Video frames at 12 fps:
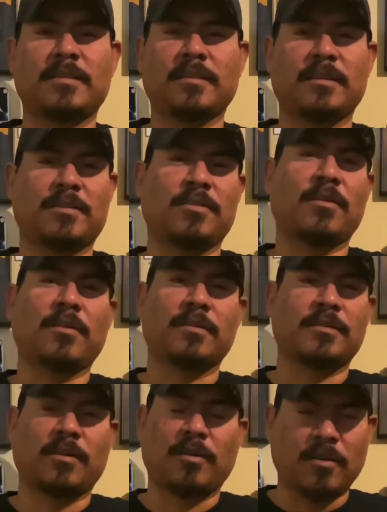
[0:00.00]
guitars
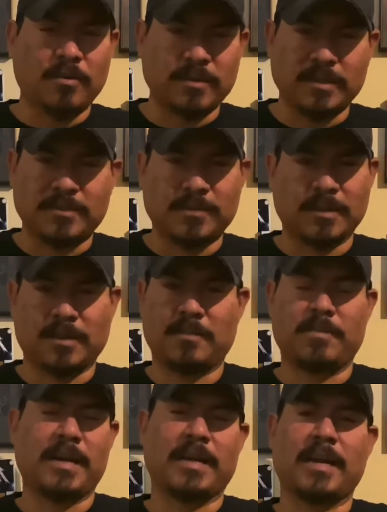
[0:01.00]
are always fucking
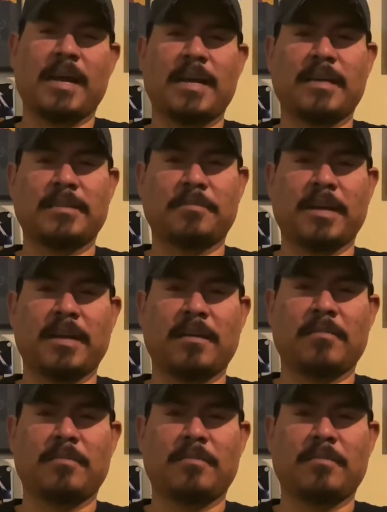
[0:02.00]
badass, man.